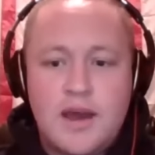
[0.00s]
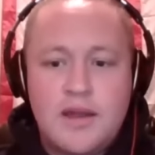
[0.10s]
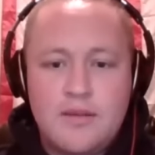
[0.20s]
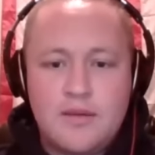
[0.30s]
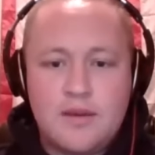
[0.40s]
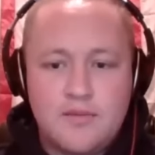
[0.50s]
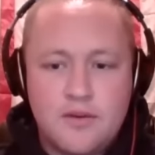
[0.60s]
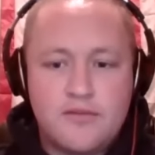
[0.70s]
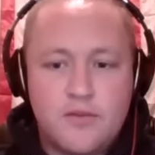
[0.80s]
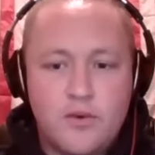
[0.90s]
Alabama
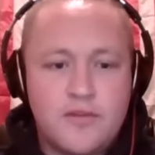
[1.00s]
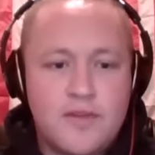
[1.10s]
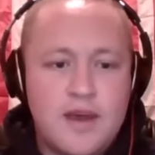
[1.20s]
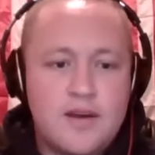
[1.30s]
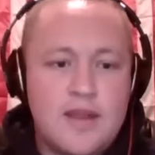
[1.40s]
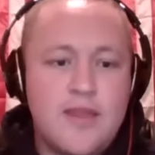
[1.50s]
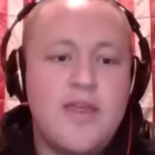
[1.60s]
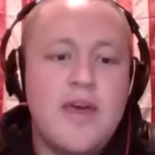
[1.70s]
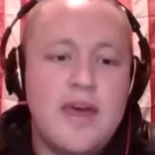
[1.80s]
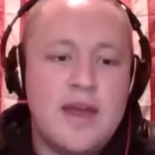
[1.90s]
converts a 4th down,
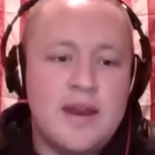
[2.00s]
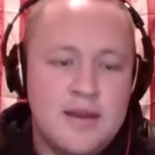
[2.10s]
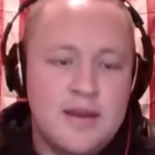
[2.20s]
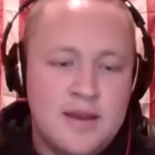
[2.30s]
and then